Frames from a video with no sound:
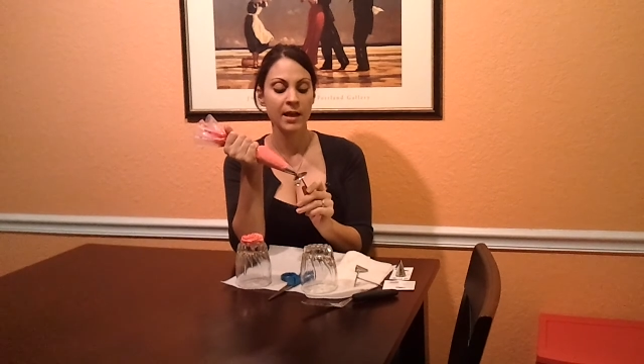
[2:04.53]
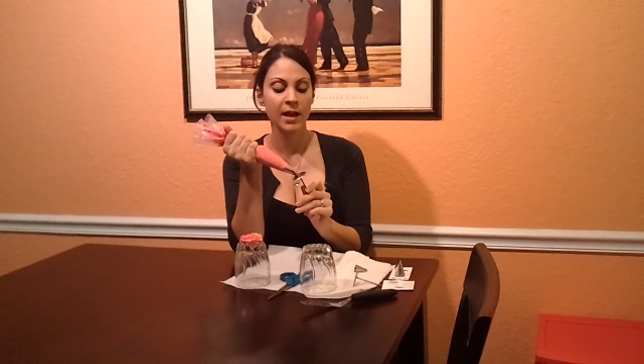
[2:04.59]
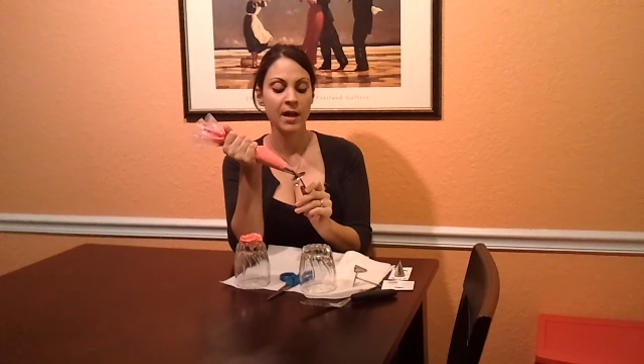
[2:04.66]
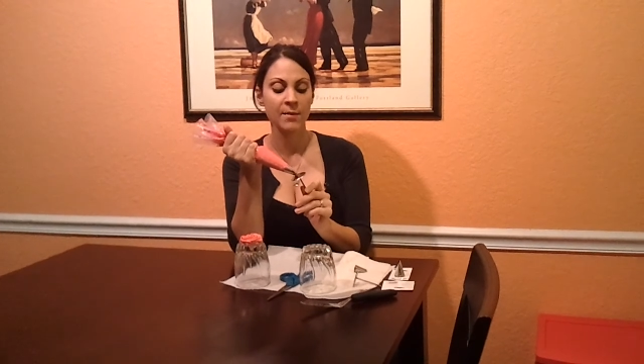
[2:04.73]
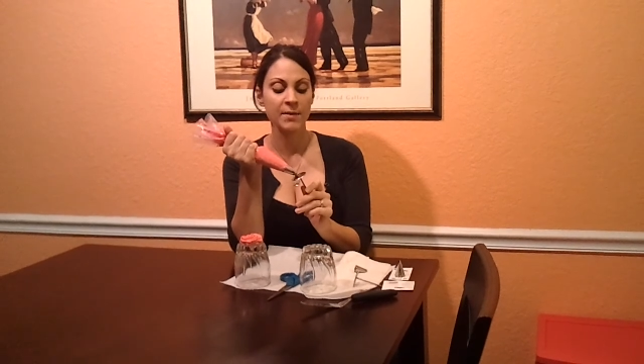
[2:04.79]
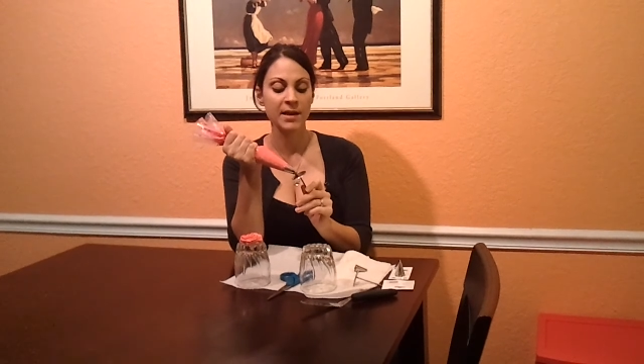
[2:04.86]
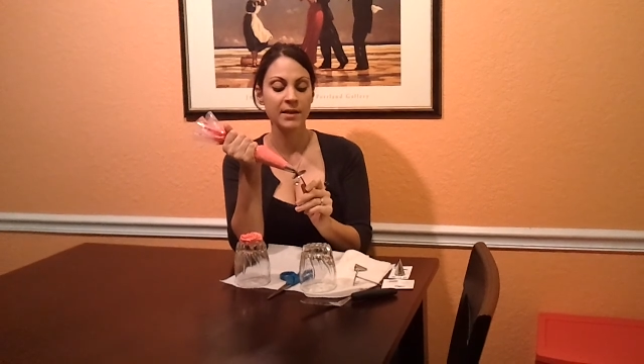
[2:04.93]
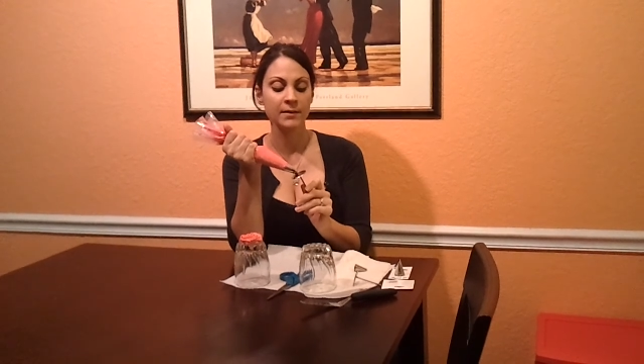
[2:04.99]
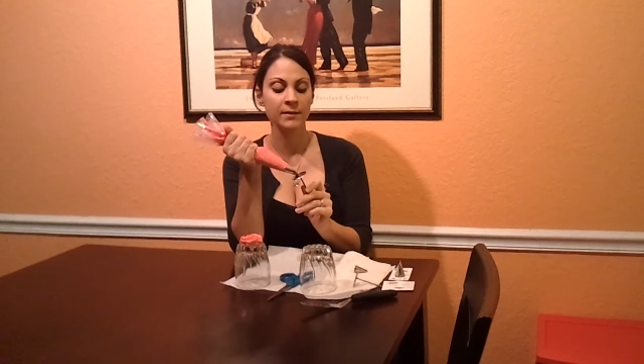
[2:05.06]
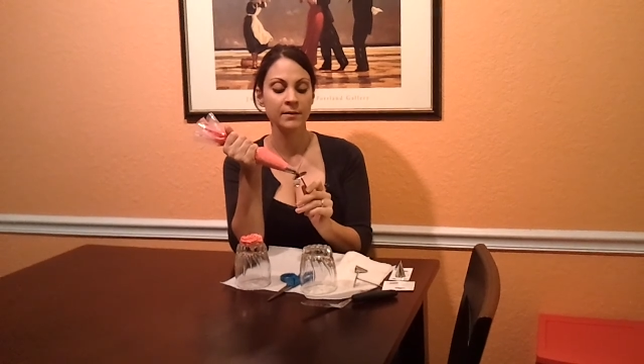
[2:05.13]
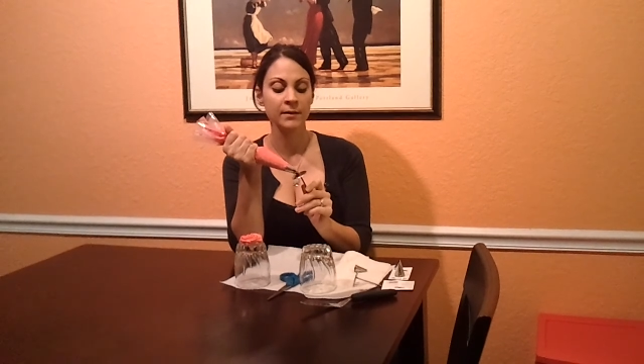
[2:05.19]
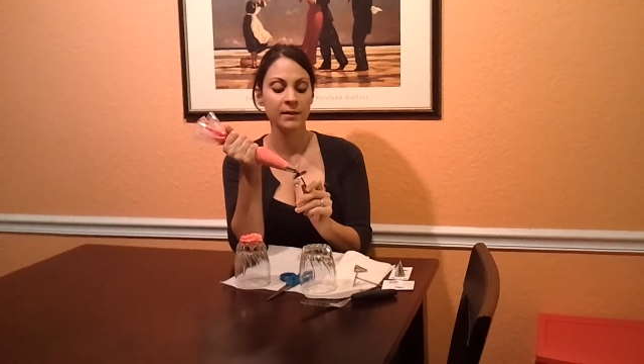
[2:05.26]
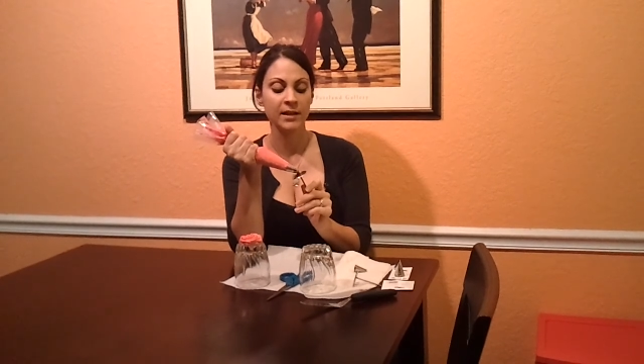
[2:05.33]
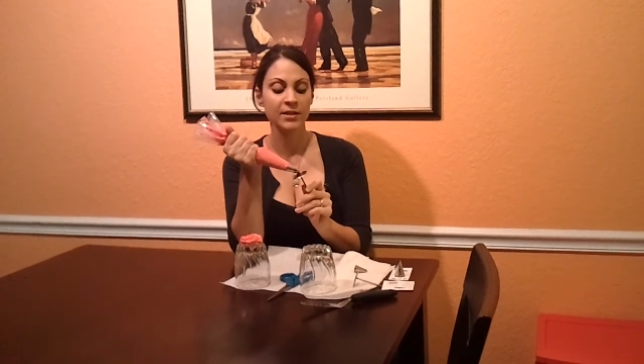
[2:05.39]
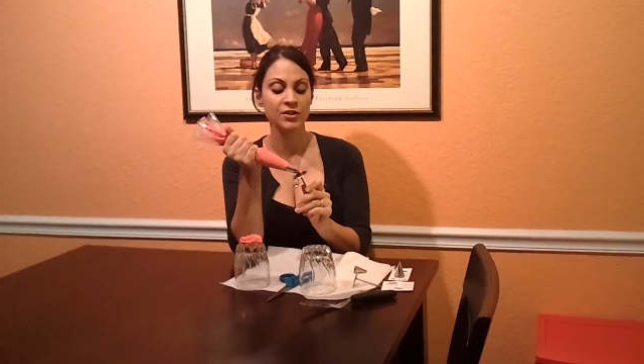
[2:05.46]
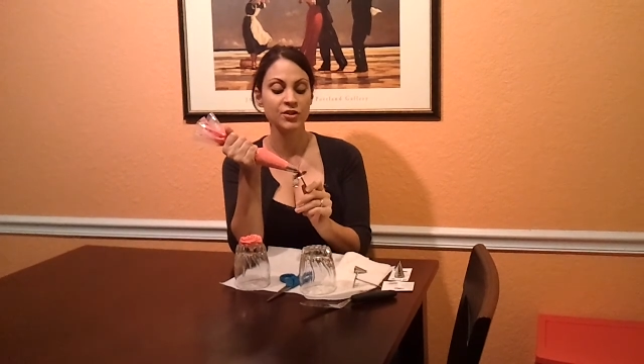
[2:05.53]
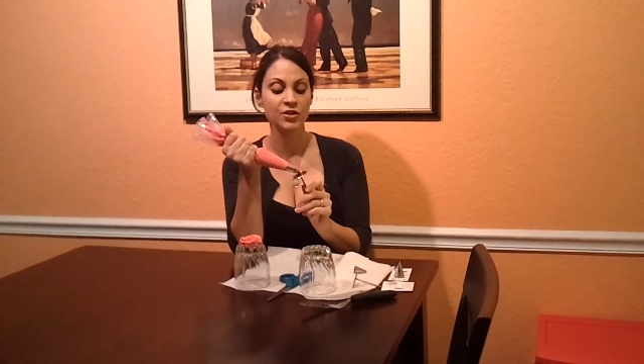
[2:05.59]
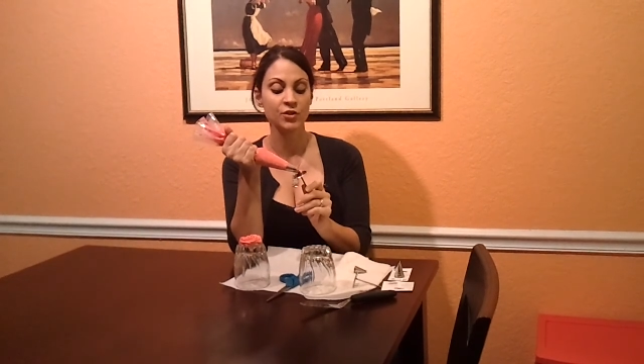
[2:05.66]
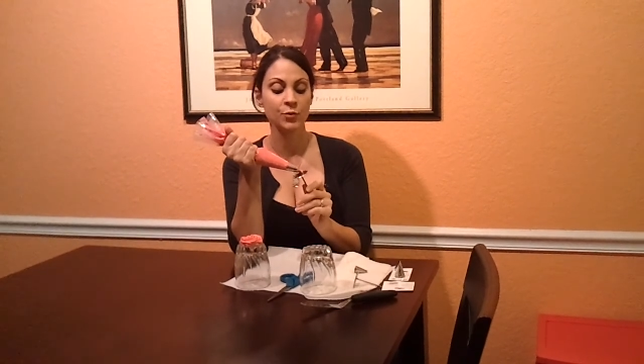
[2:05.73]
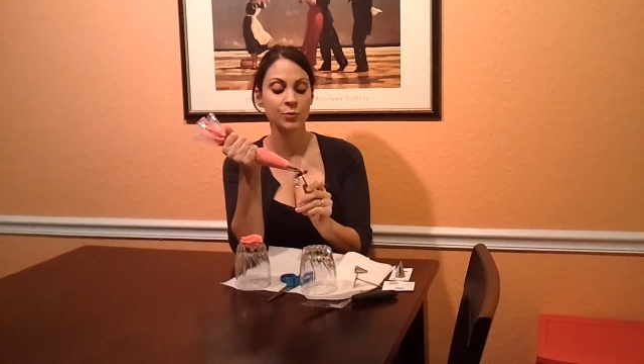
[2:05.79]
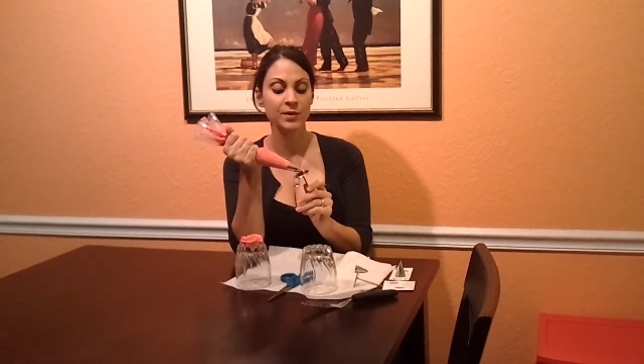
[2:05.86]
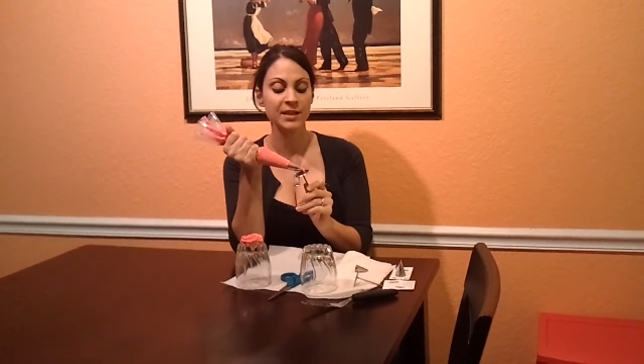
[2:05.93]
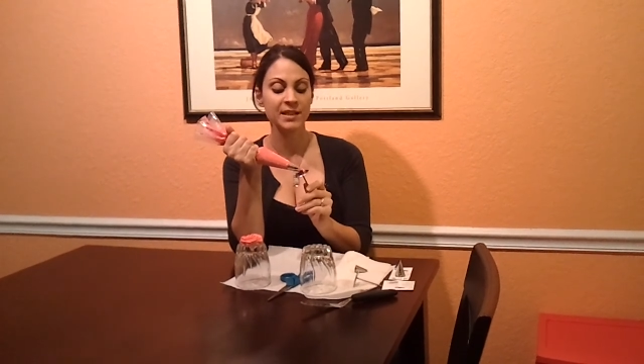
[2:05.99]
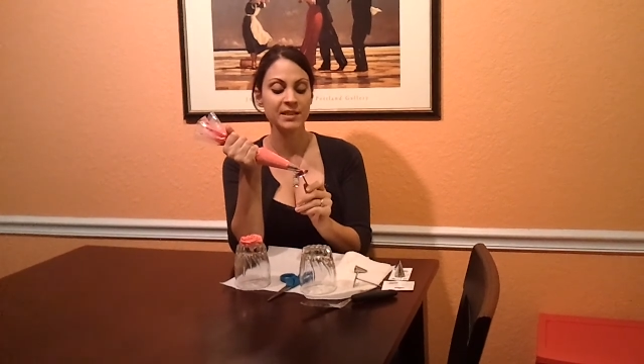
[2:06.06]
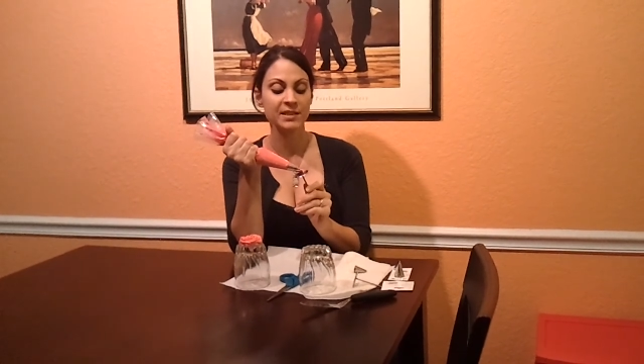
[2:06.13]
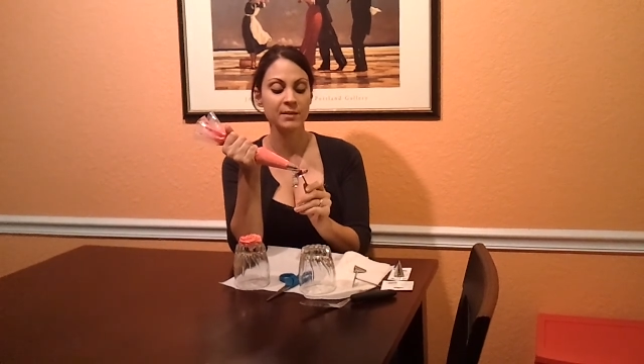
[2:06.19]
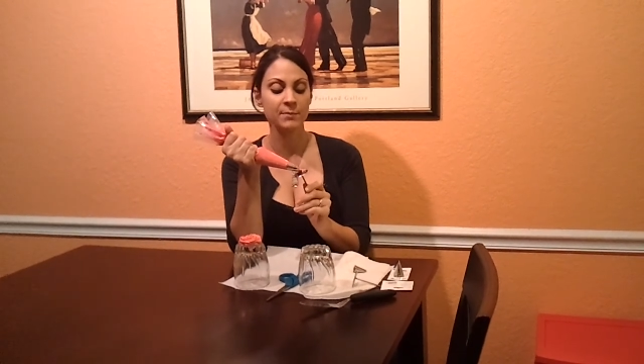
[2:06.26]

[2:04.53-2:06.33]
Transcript: and come in and squeeze